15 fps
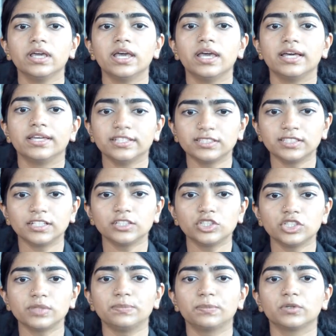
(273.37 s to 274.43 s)
Research
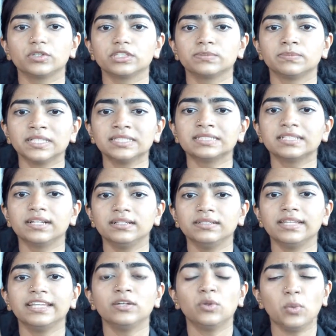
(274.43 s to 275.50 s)
reports must
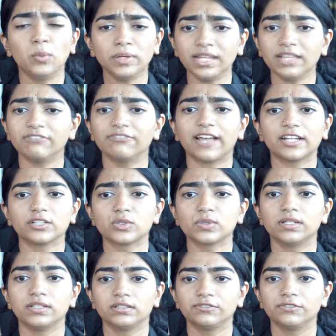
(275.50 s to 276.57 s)
contain only
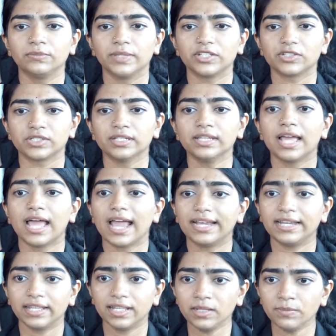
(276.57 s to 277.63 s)
factual information and
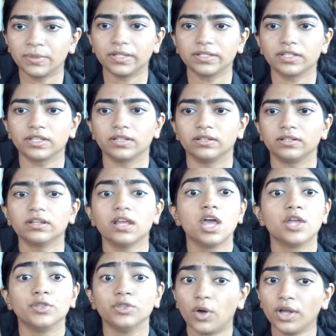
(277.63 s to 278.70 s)
in particular
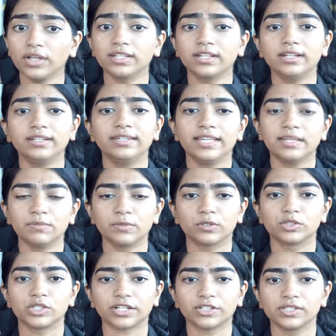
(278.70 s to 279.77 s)
not contain
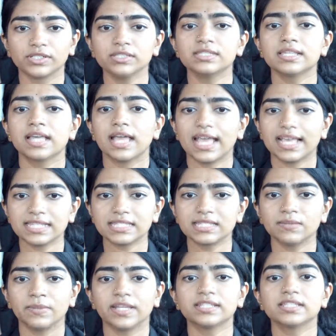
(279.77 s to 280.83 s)
projections,
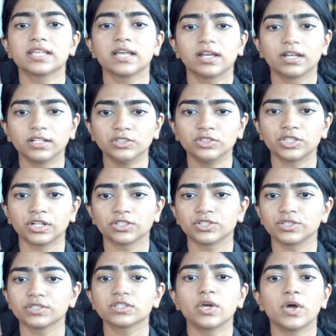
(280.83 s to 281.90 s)
estimates,
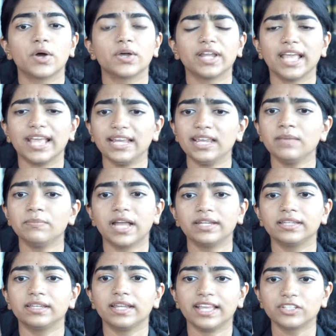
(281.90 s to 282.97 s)
conjunctures or any
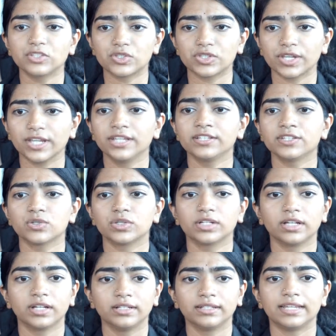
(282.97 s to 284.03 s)
matter extraneous to the
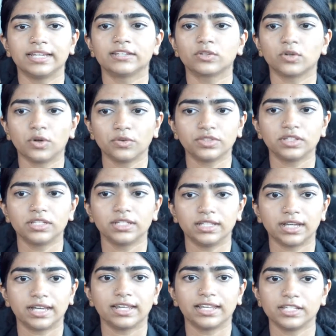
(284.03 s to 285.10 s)
content of the
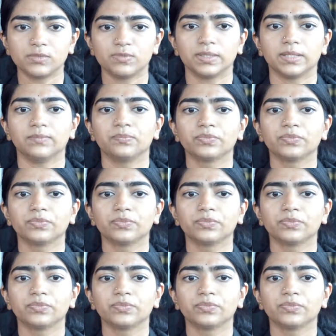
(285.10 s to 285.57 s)
DRHP.